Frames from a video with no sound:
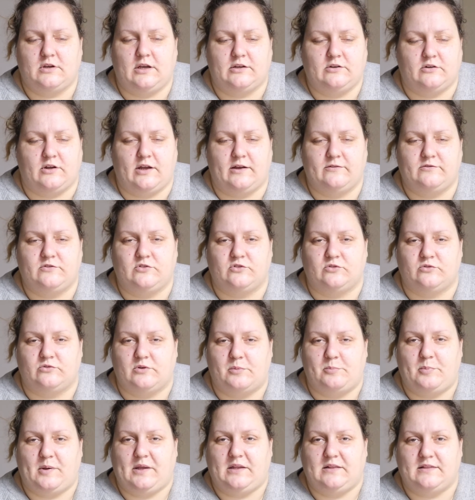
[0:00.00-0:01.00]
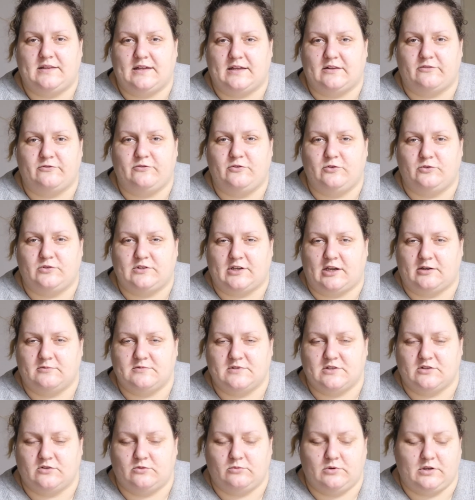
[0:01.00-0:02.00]
I don't have to repeat that a few
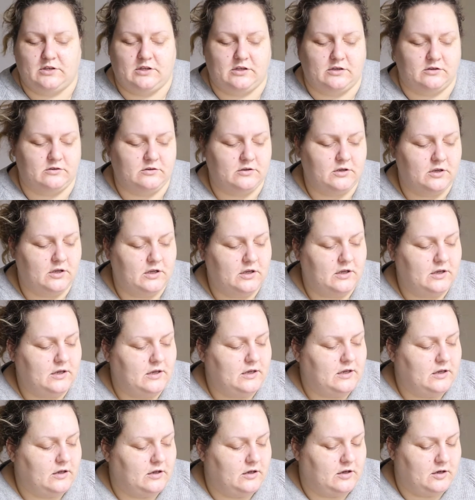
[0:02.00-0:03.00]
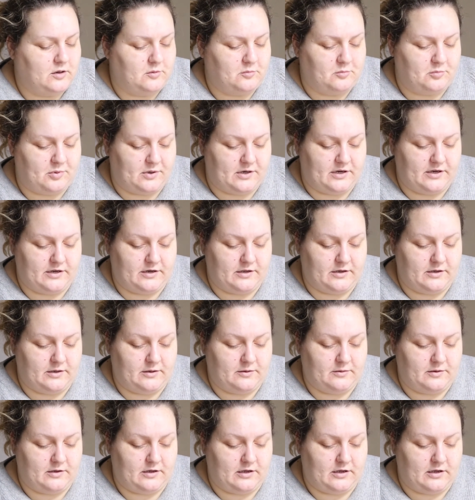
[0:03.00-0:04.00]
times in the video.
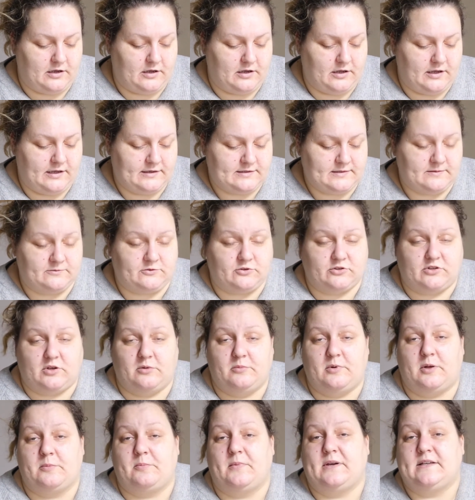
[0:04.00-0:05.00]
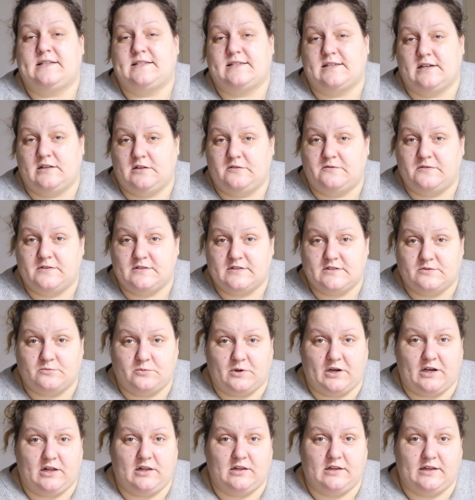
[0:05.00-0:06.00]
But as I'm talking about myself as
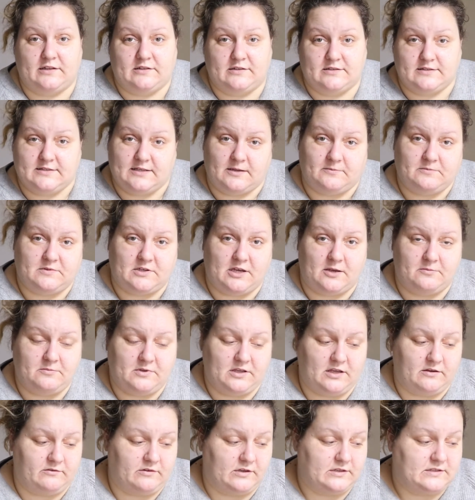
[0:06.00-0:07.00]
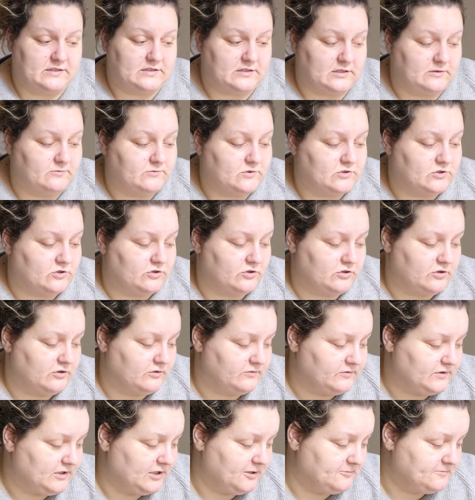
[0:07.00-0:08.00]
well, at the same time giving some sort
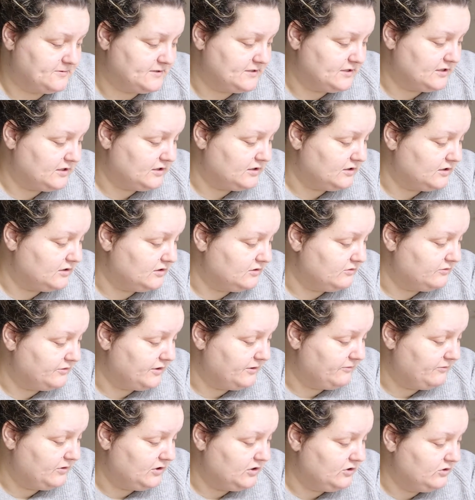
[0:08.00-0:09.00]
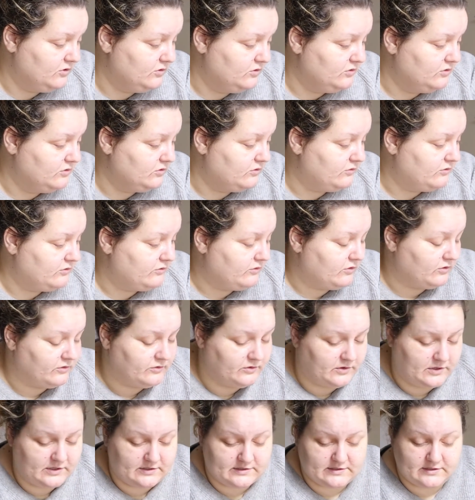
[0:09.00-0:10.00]
of tips and review
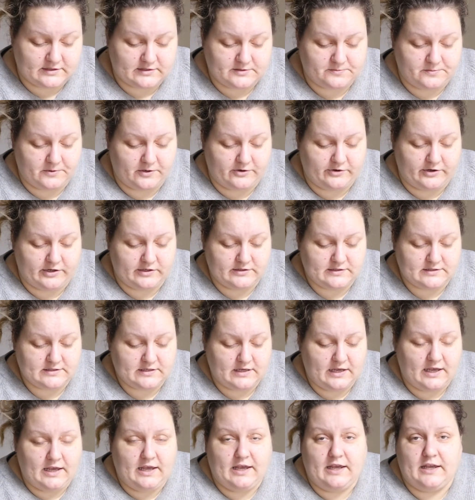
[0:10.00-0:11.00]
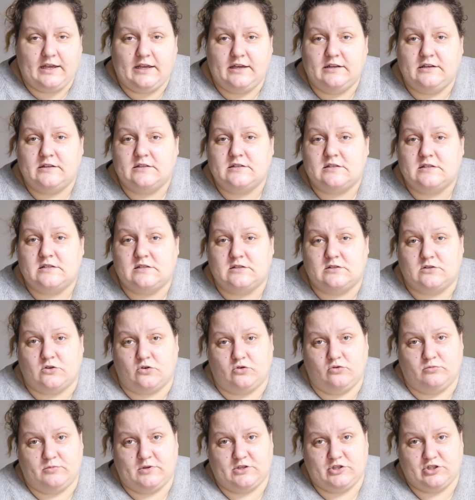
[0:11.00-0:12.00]
on this experience, it is
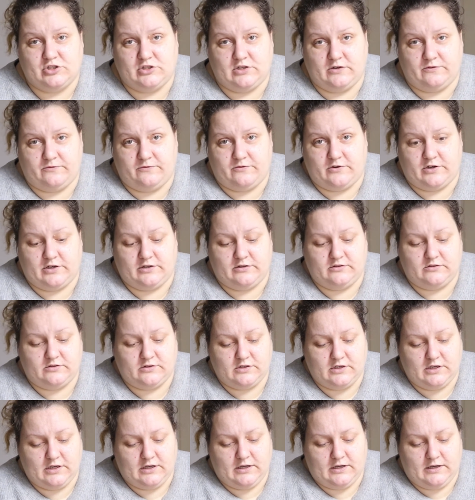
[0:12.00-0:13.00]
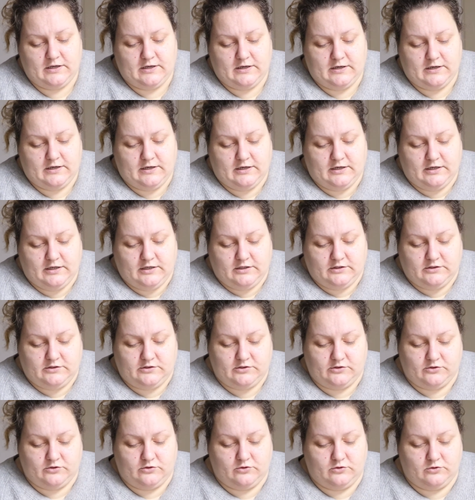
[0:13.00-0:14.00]
so much different
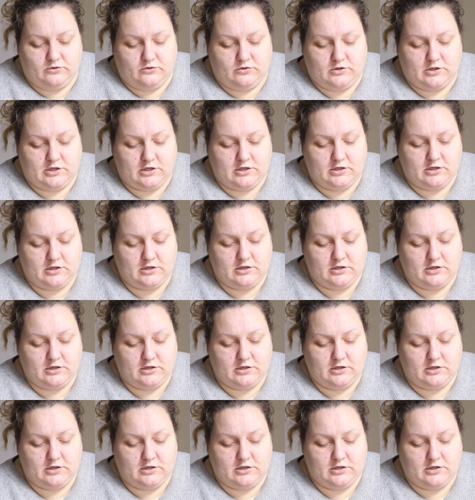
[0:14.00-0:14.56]
to